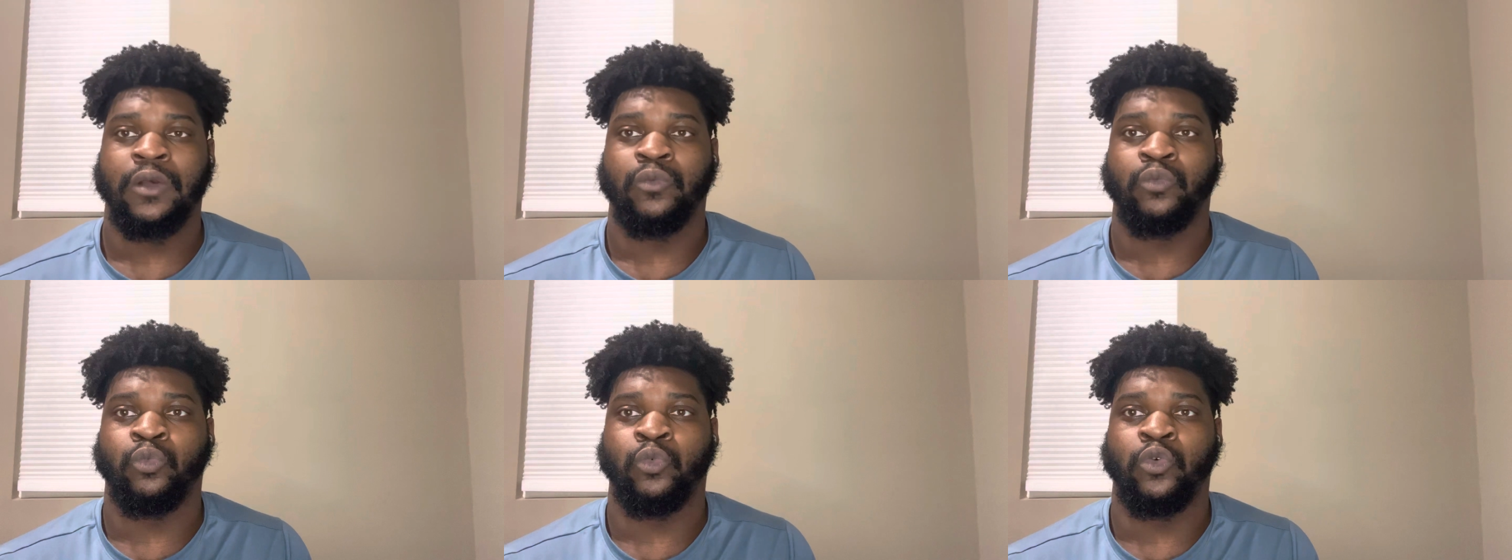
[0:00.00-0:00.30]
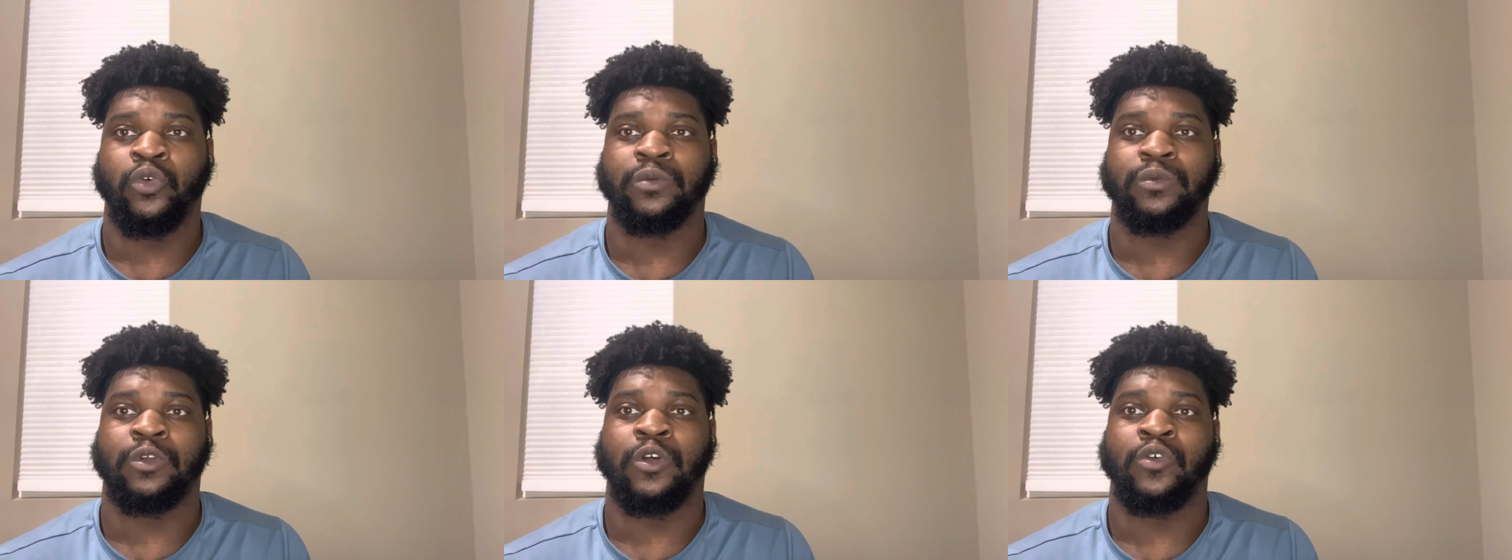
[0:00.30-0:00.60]
I'm
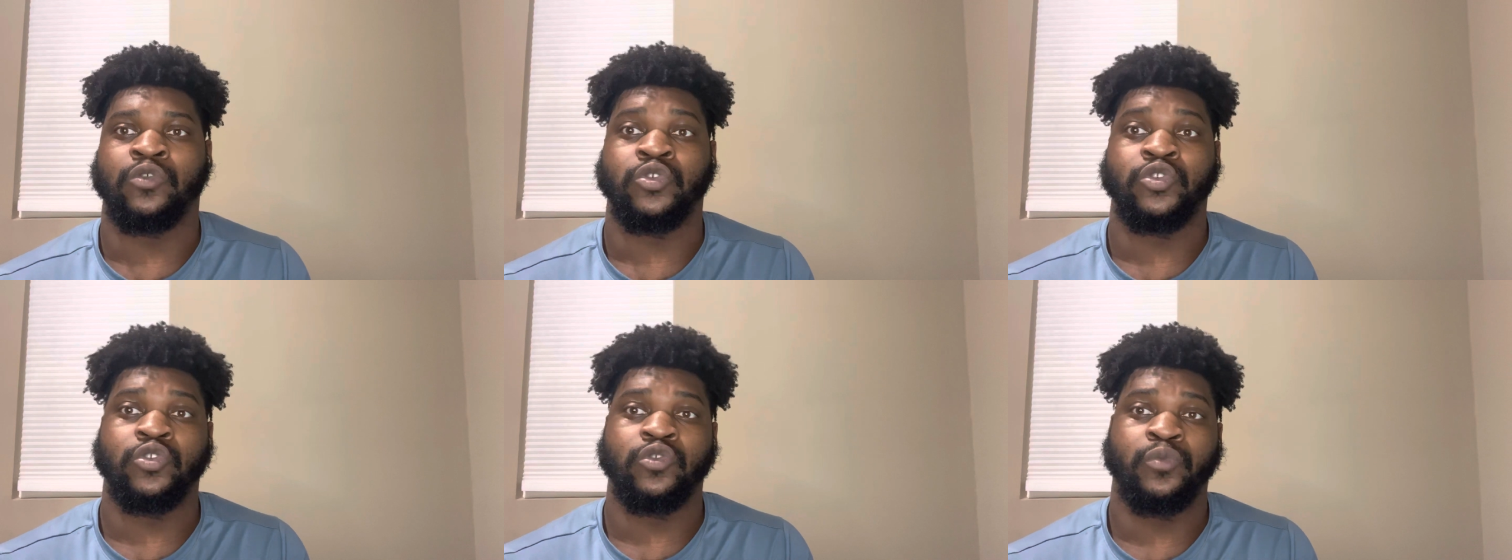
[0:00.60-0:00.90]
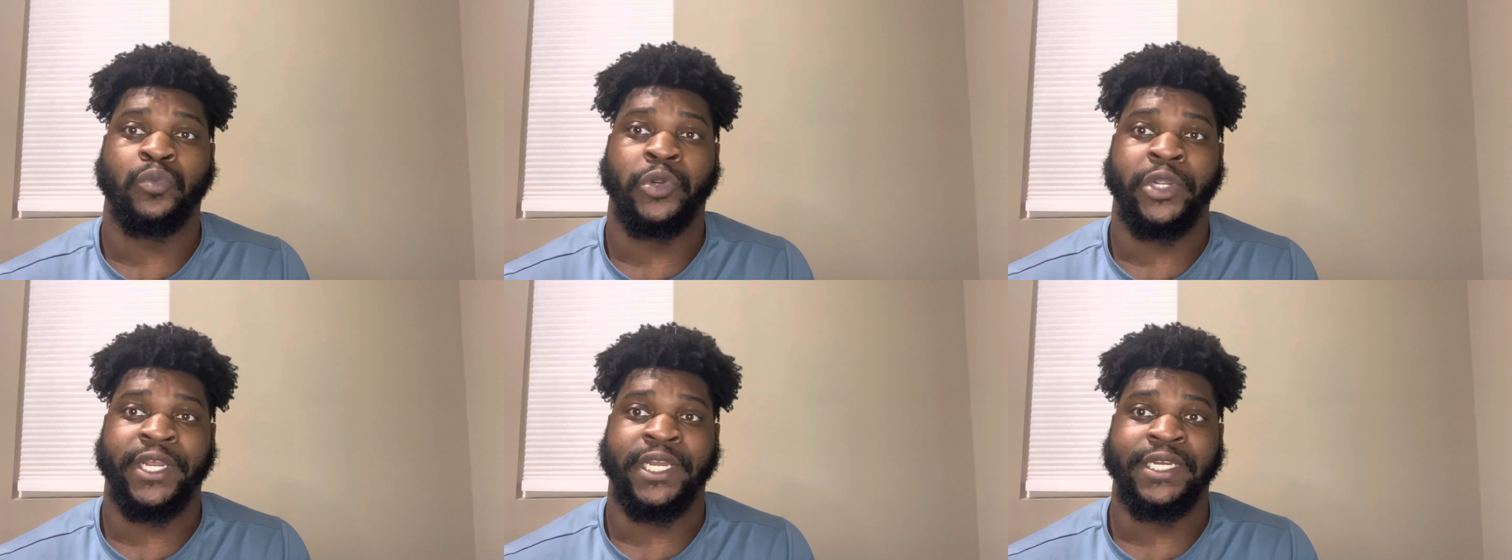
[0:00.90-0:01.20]
going to go
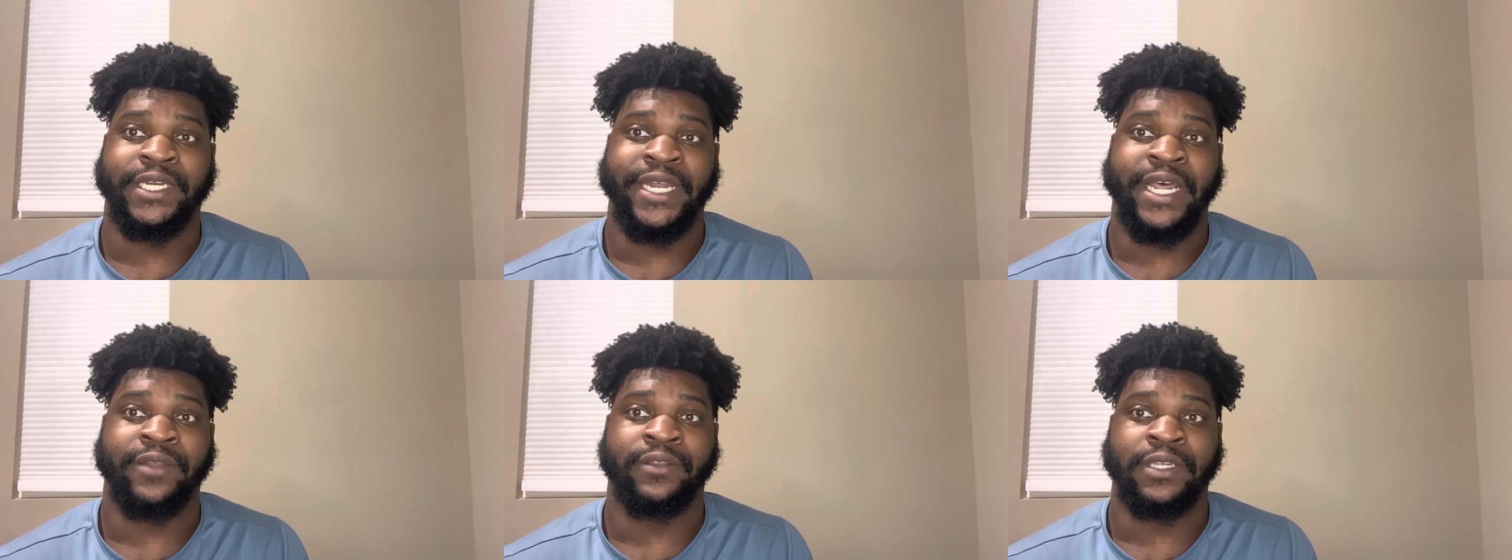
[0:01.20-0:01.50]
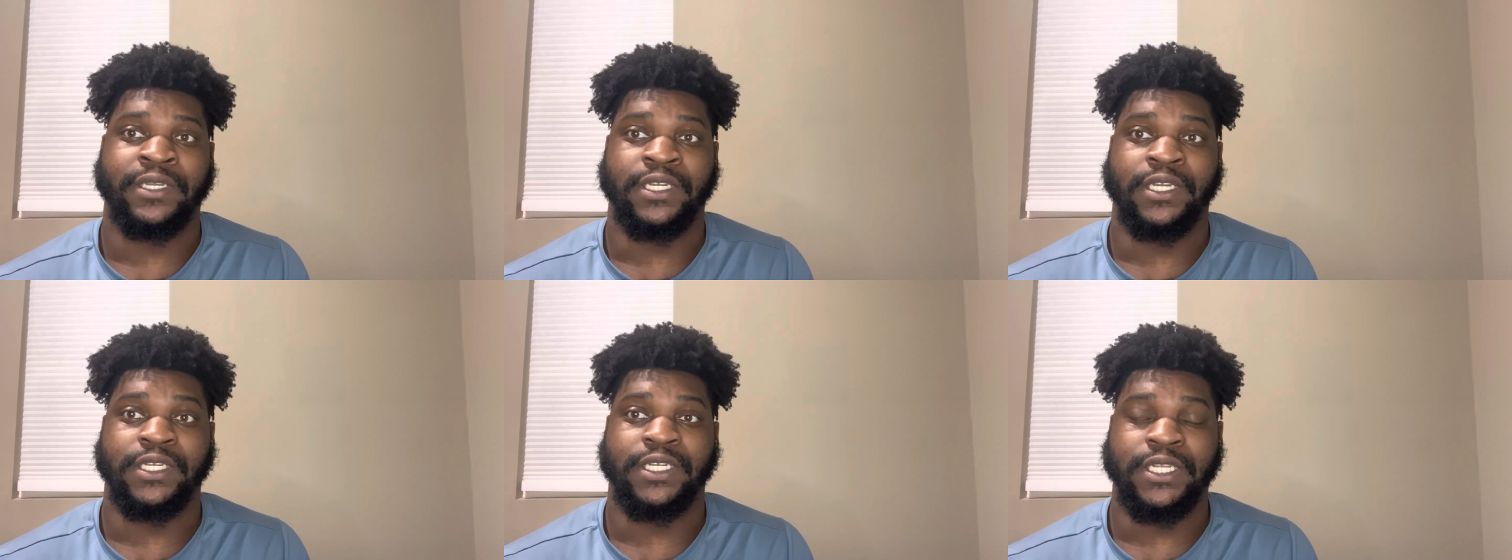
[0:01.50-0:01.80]
super in depth
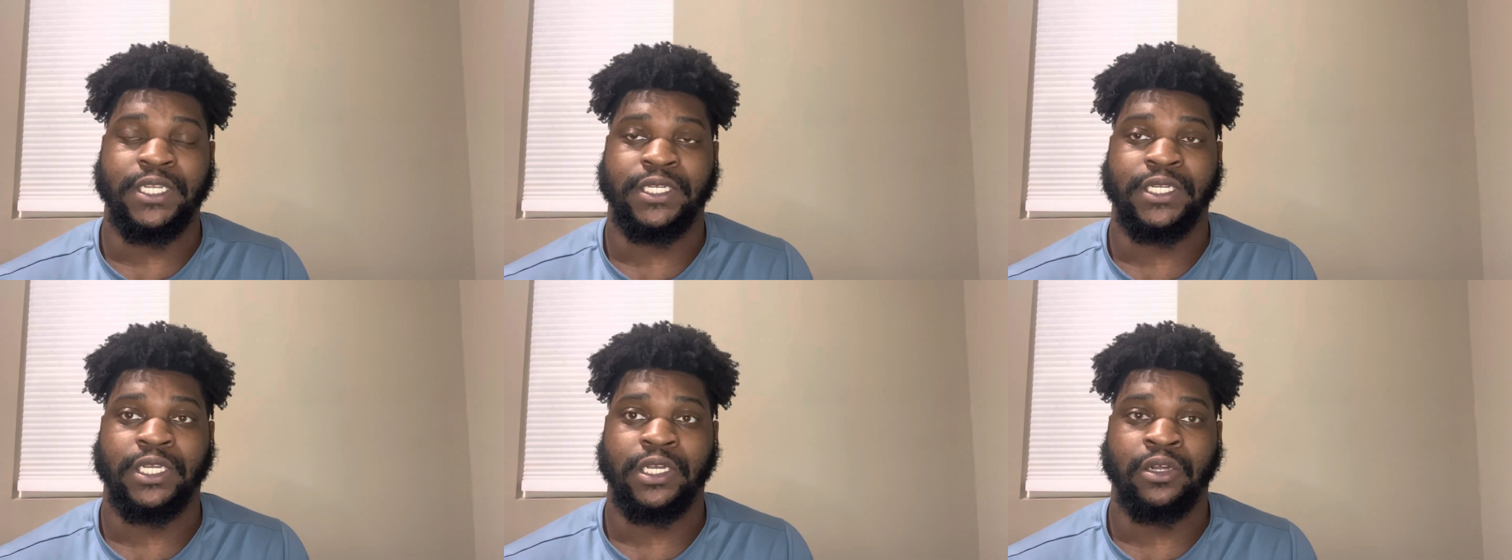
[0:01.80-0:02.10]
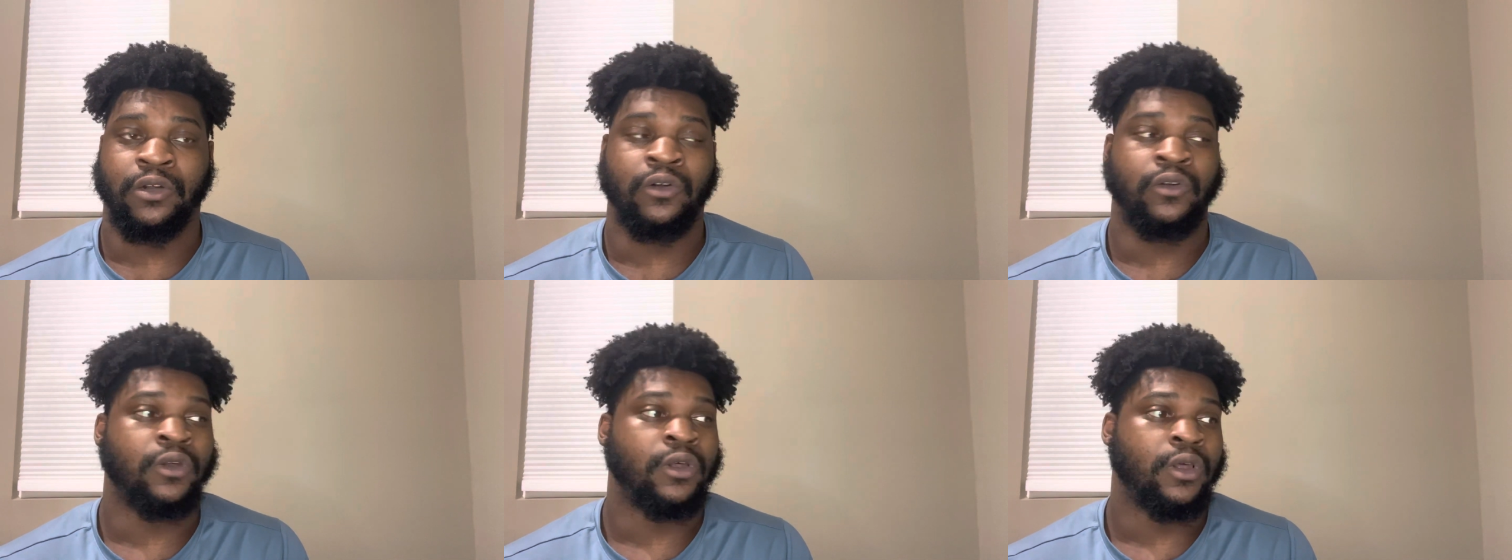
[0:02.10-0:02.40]
into
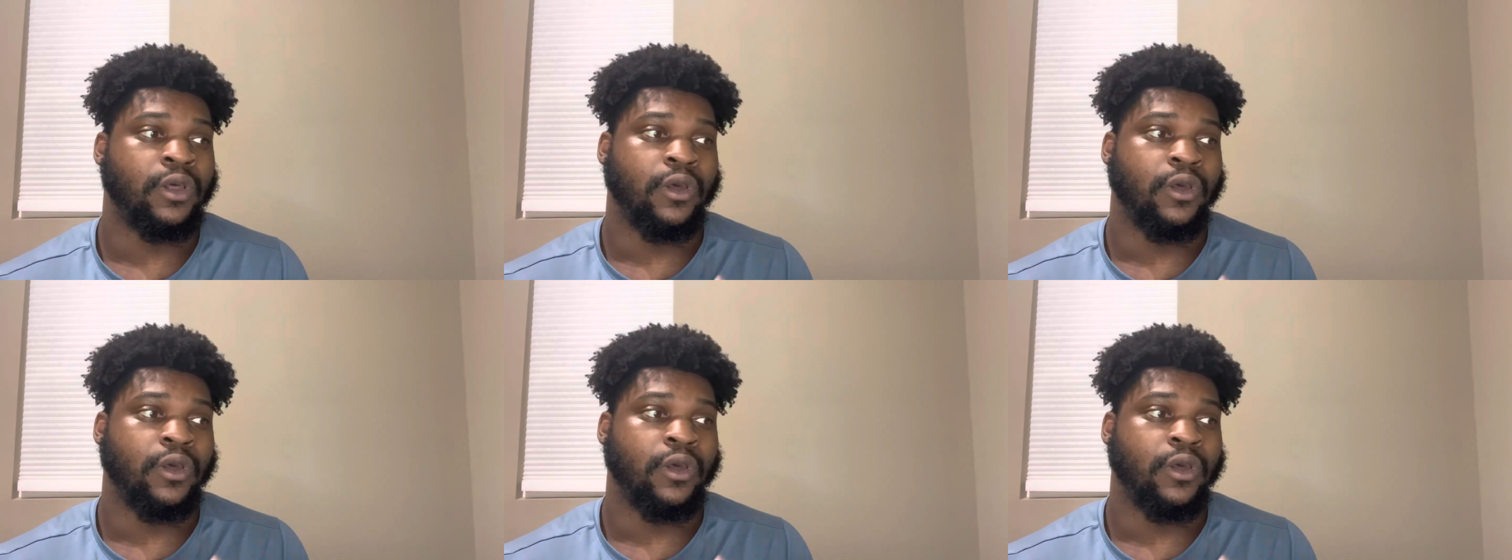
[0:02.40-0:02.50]
detail